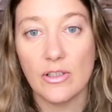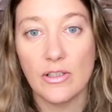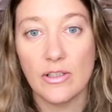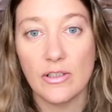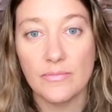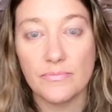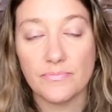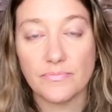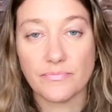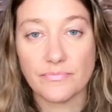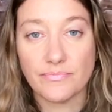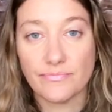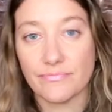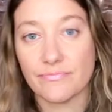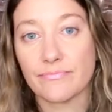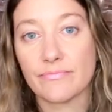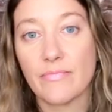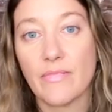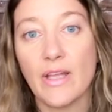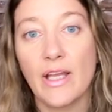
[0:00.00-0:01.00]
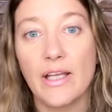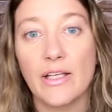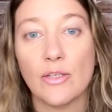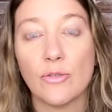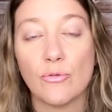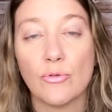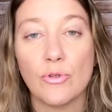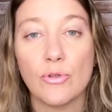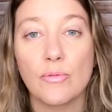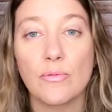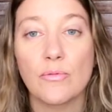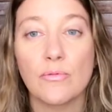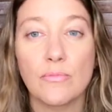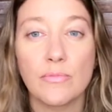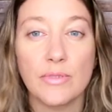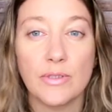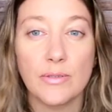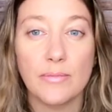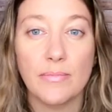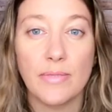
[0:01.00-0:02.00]
and it will
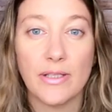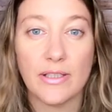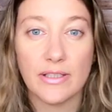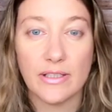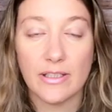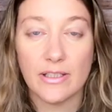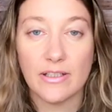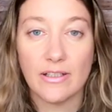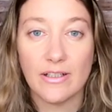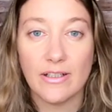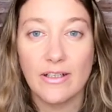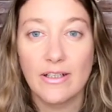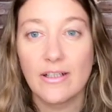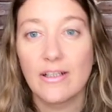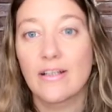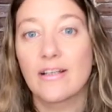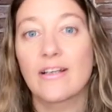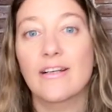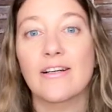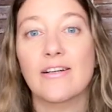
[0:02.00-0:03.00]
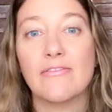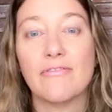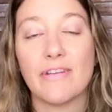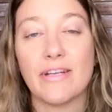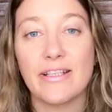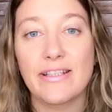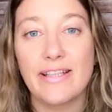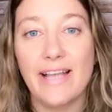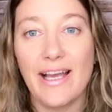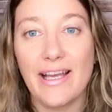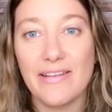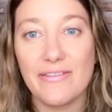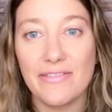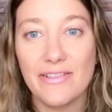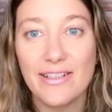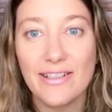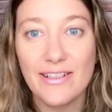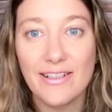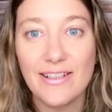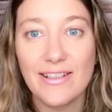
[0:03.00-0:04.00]
be better
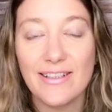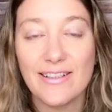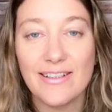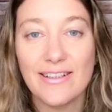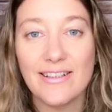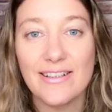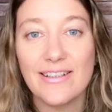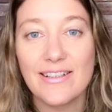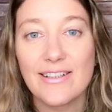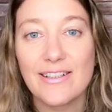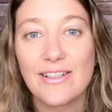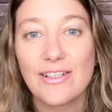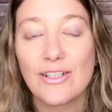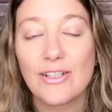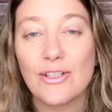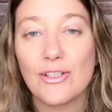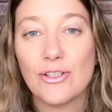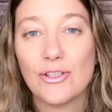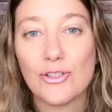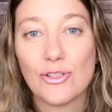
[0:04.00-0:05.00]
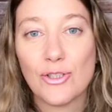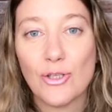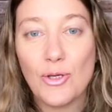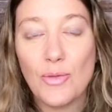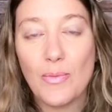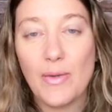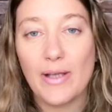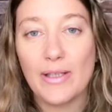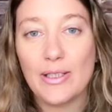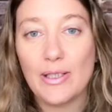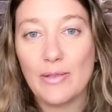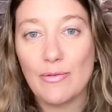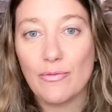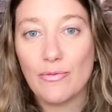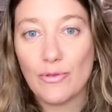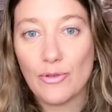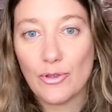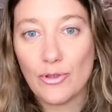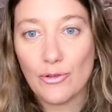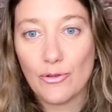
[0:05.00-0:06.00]
freediving. So my tip
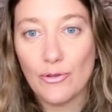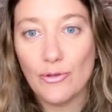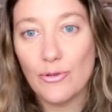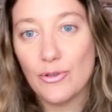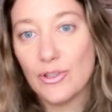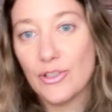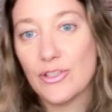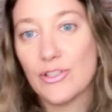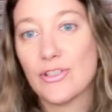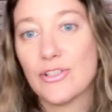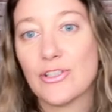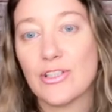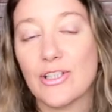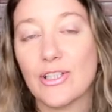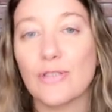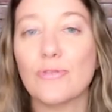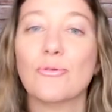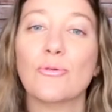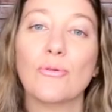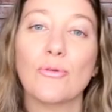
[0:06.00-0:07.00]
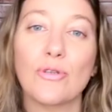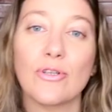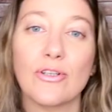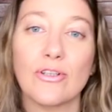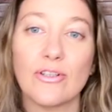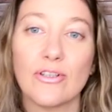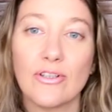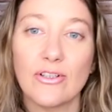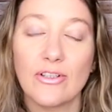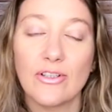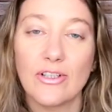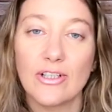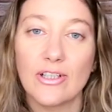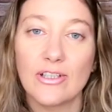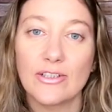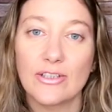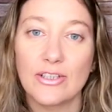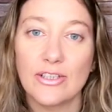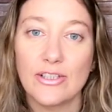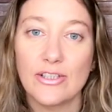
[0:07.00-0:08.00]
for you is uh, to learn
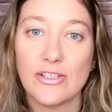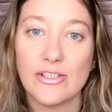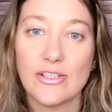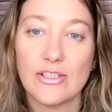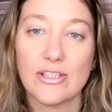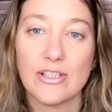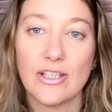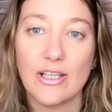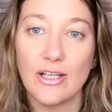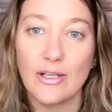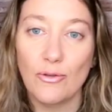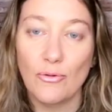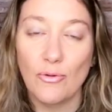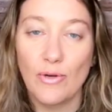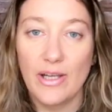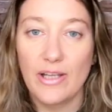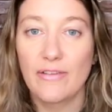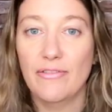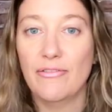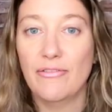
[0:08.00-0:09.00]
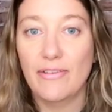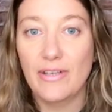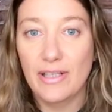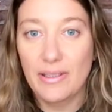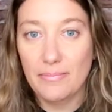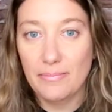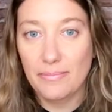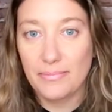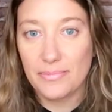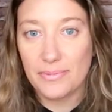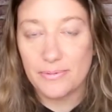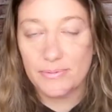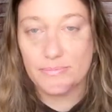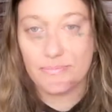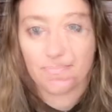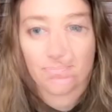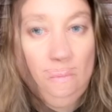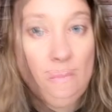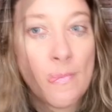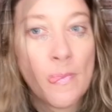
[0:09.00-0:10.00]
this uh, wave flip.
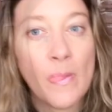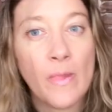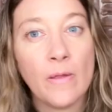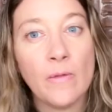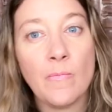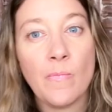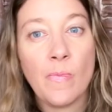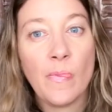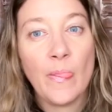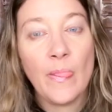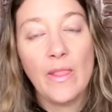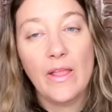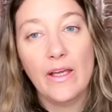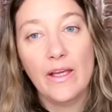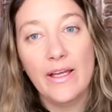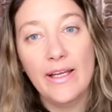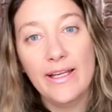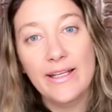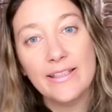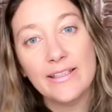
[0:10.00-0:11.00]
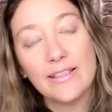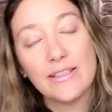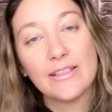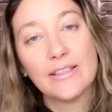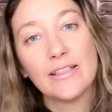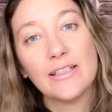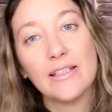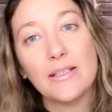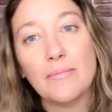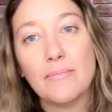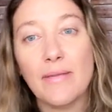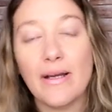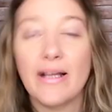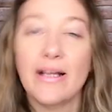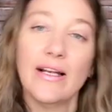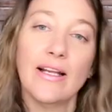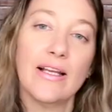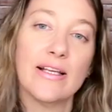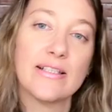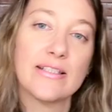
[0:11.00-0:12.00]
And uh,
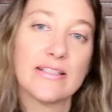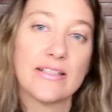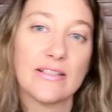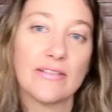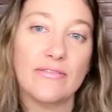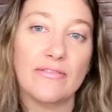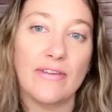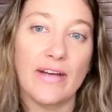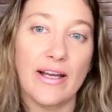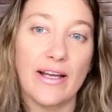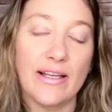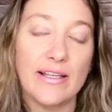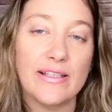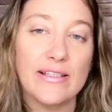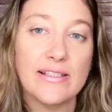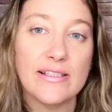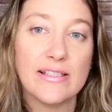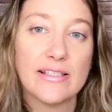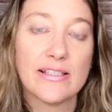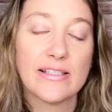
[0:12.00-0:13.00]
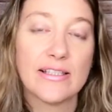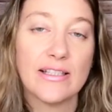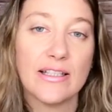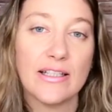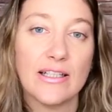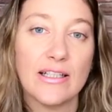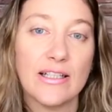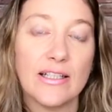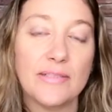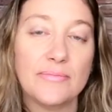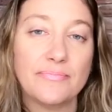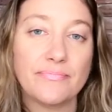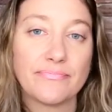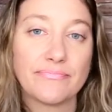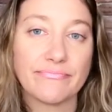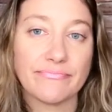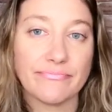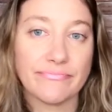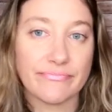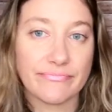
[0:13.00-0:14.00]
my last advice
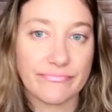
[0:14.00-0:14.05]
um,